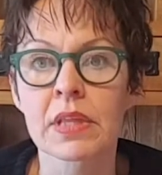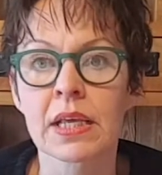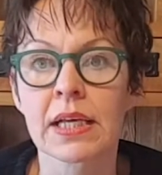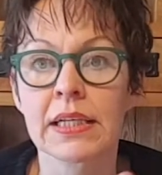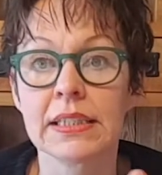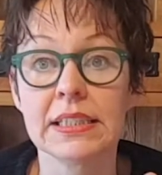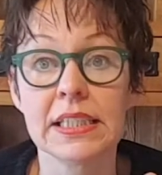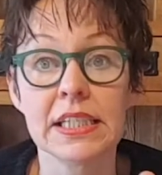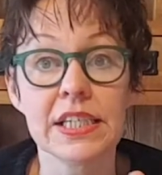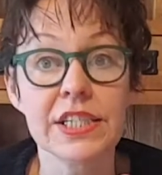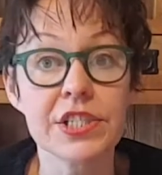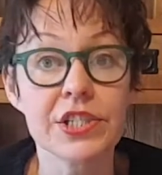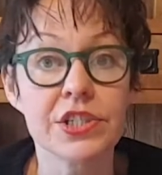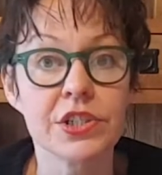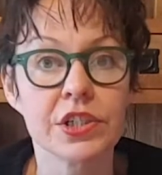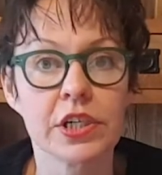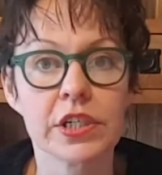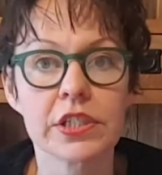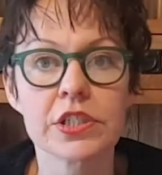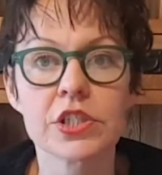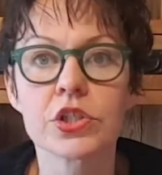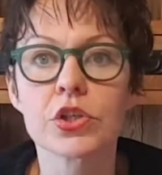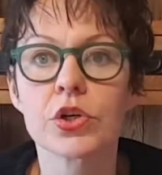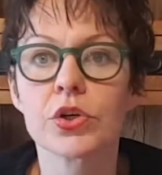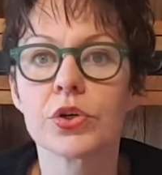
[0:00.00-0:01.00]
These
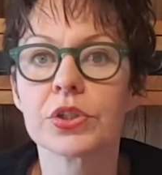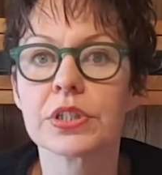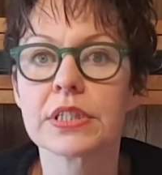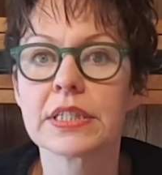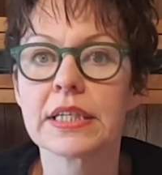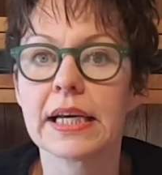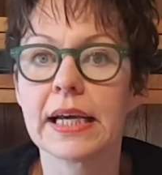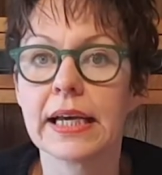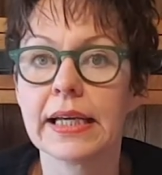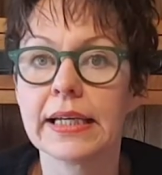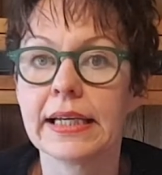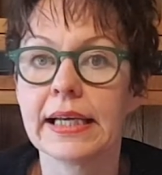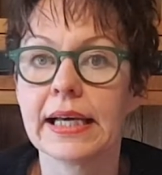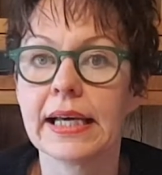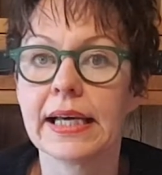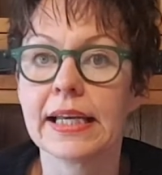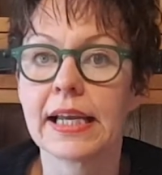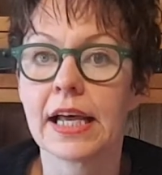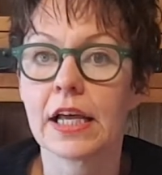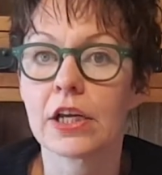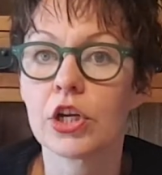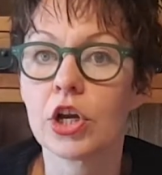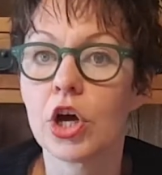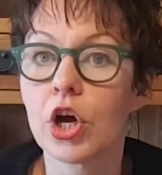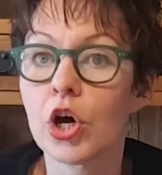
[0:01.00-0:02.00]
nuts contain an
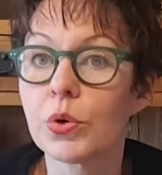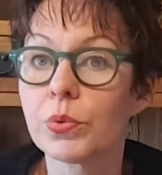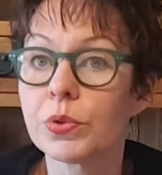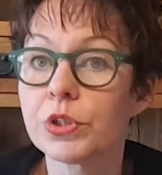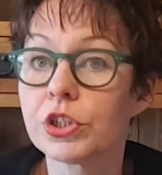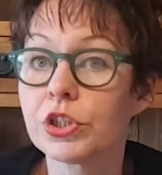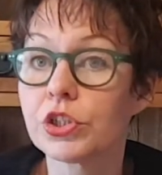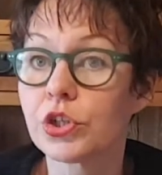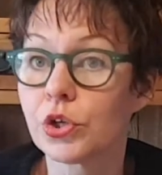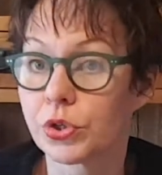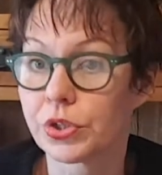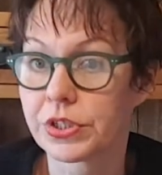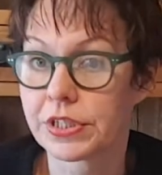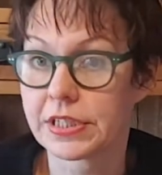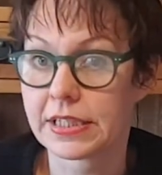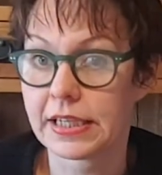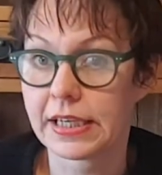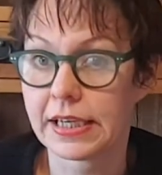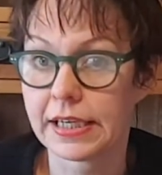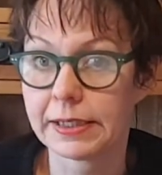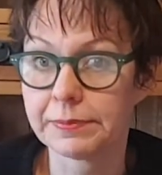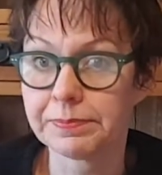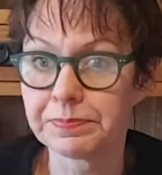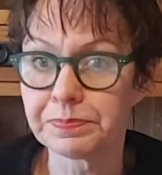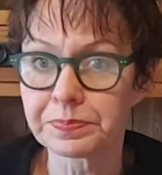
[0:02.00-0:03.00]
unknown
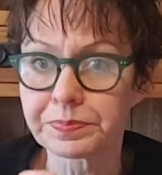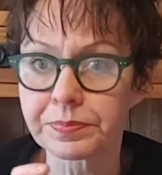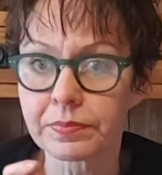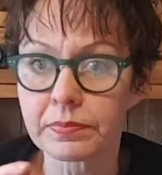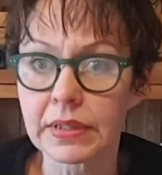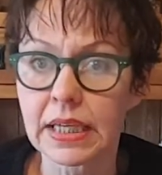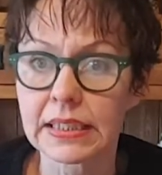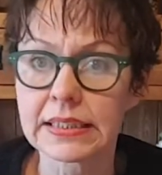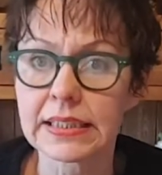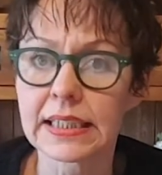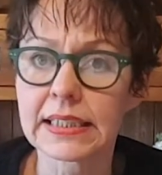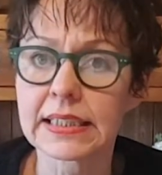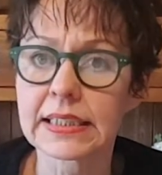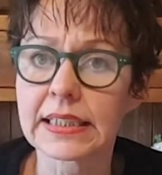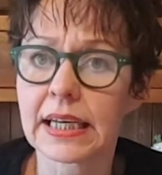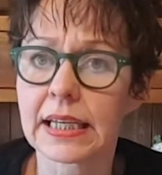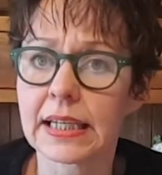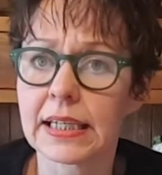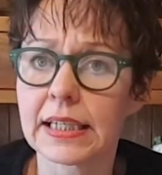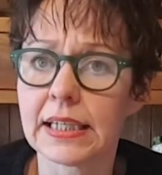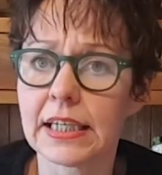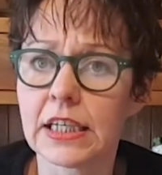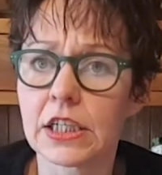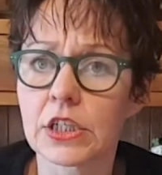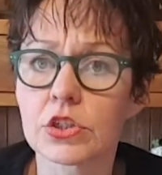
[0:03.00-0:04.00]
toxin that
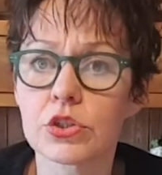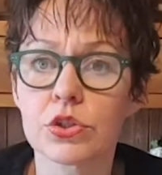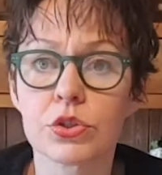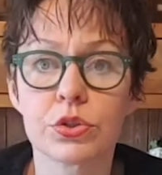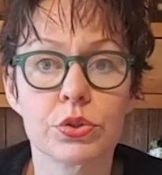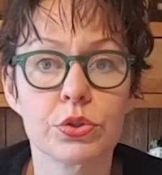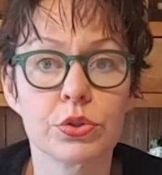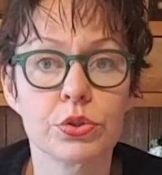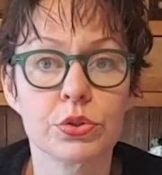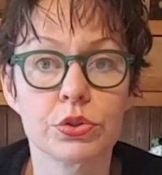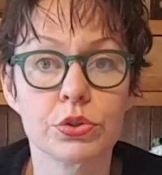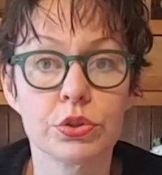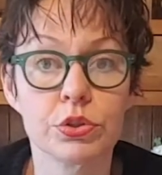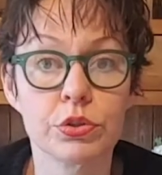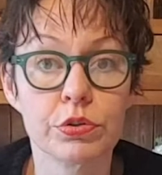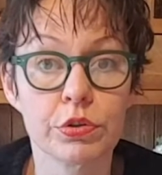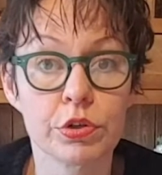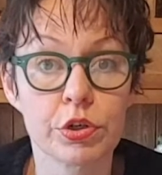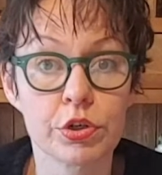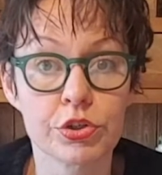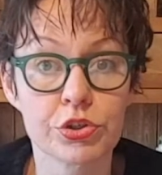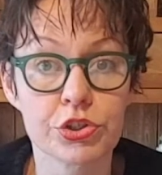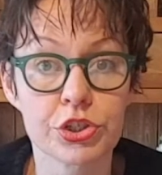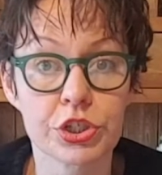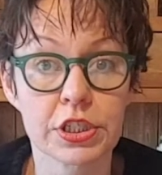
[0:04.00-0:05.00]
can lead to
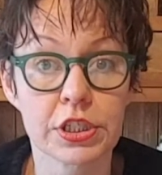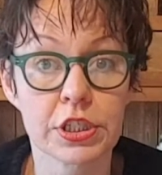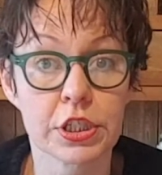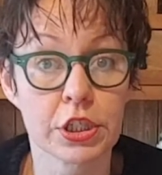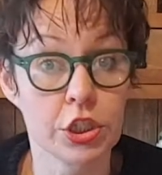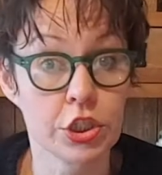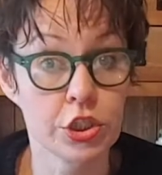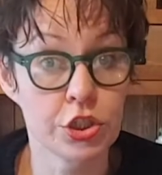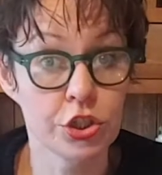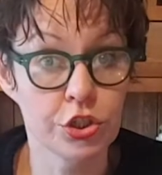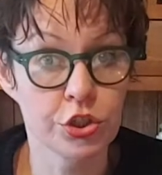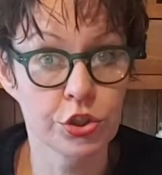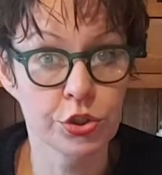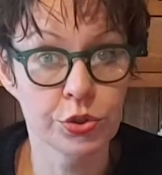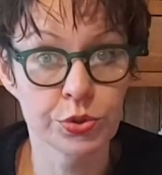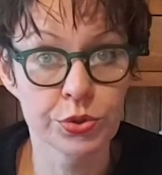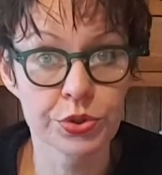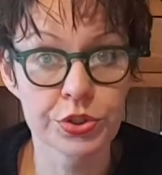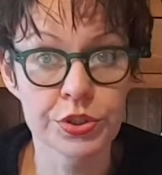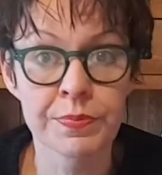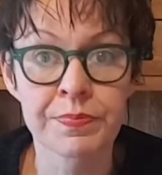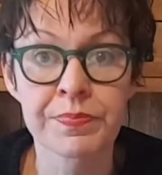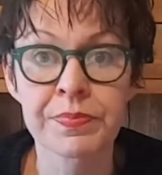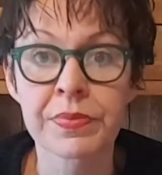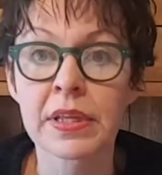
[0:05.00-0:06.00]
neurological
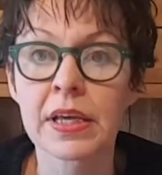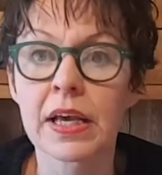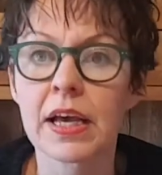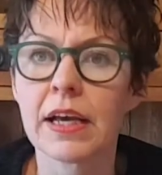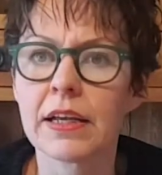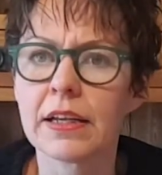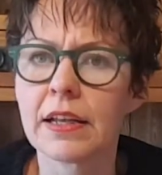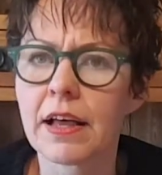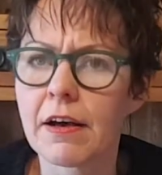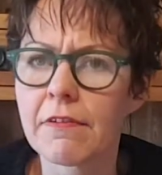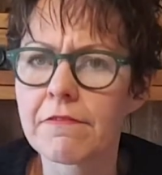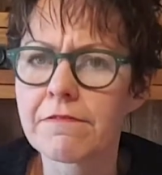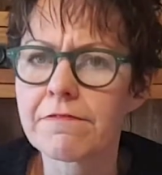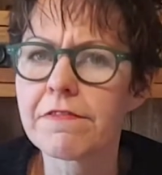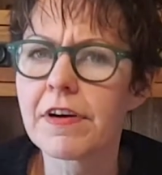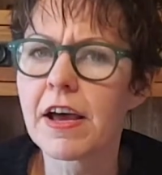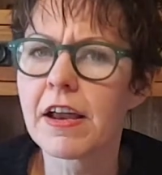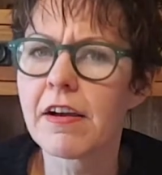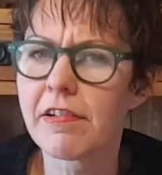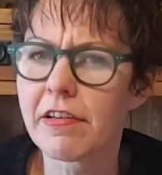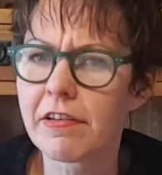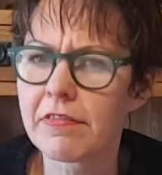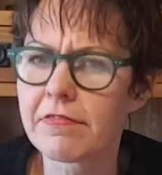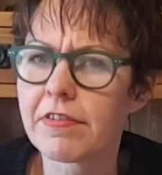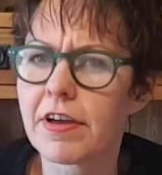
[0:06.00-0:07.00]
issues and are
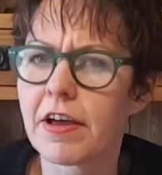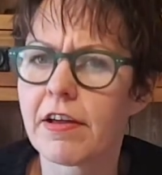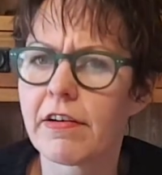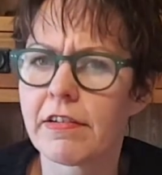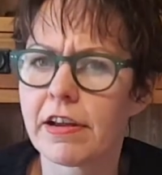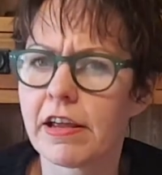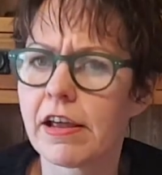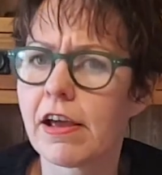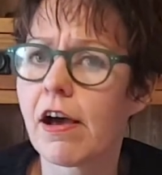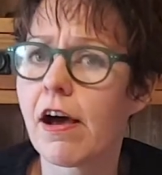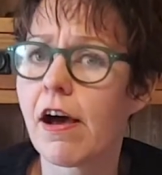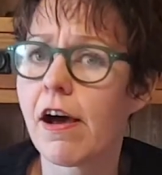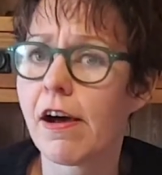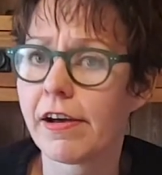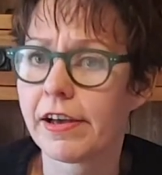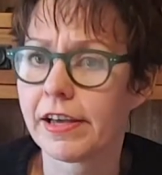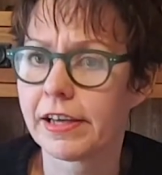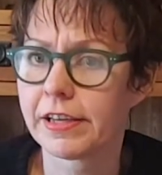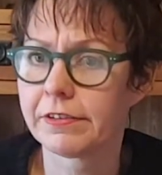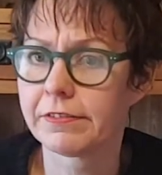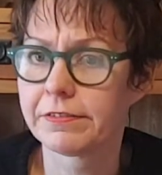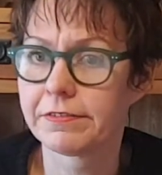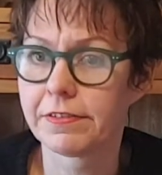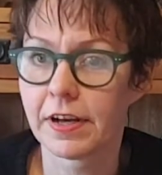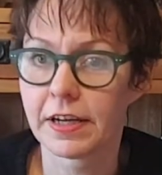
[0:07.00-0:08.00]
very, very high
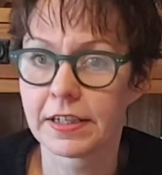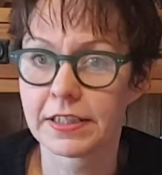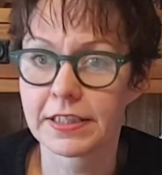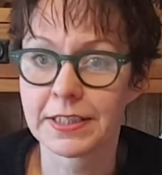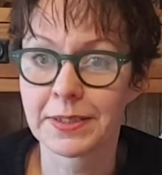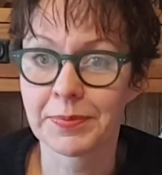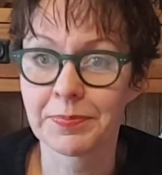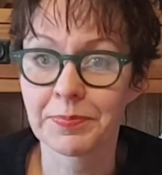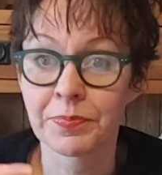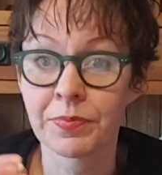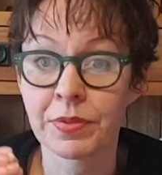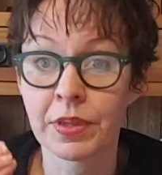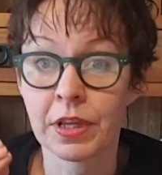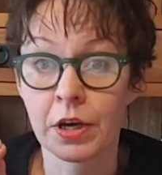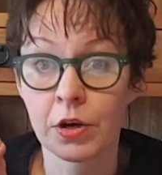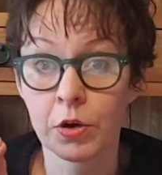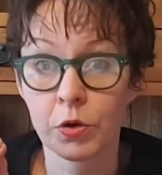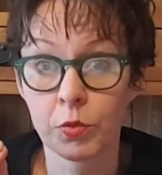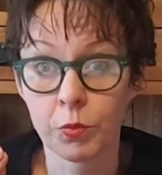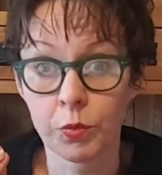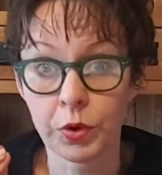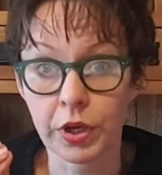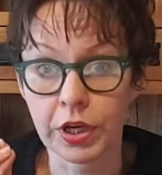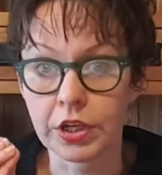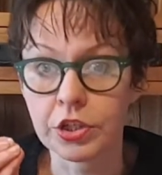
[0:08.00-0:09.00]
in fat,
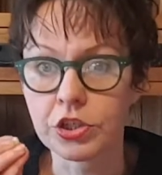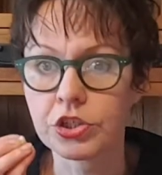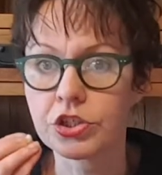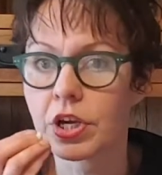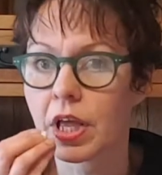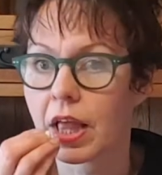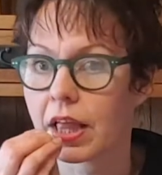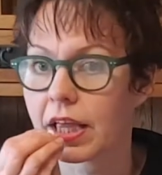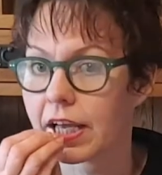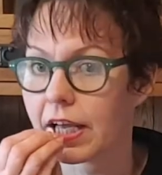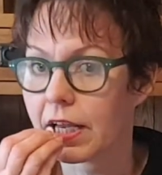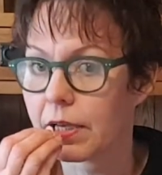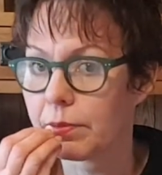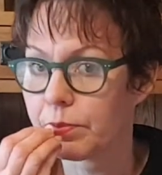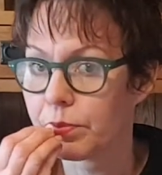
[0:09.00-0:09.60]
which can